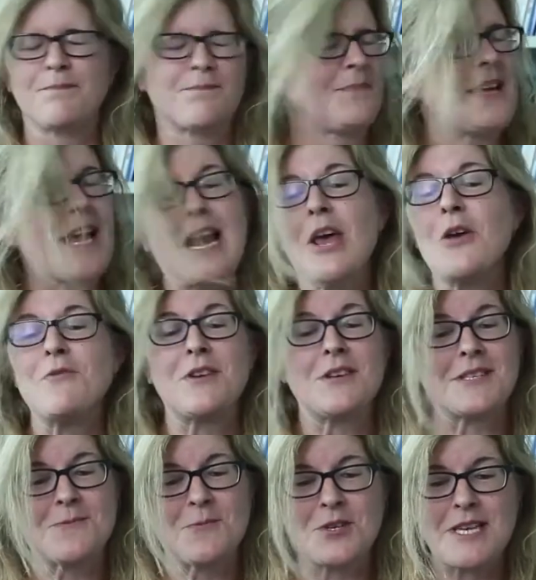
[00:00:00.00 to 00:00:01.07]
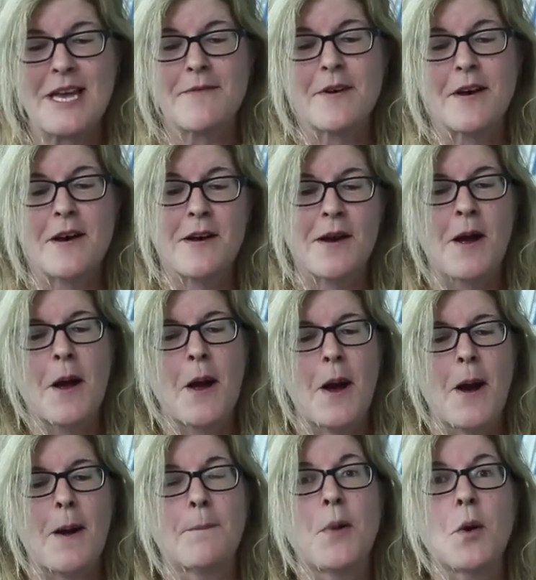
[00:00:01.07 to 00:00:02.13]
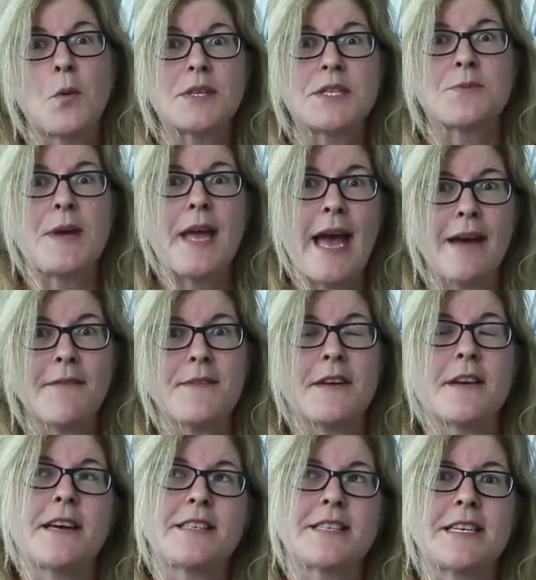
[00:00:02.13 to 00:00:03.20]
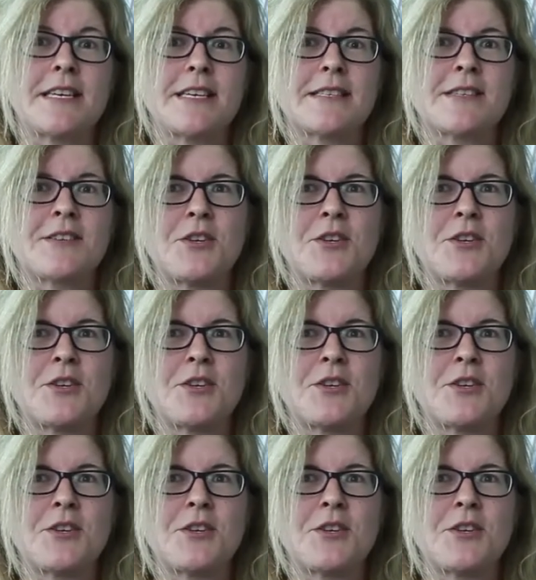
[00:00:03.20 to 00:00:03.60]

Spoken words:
yellowness, whatever. But once we have the ideas,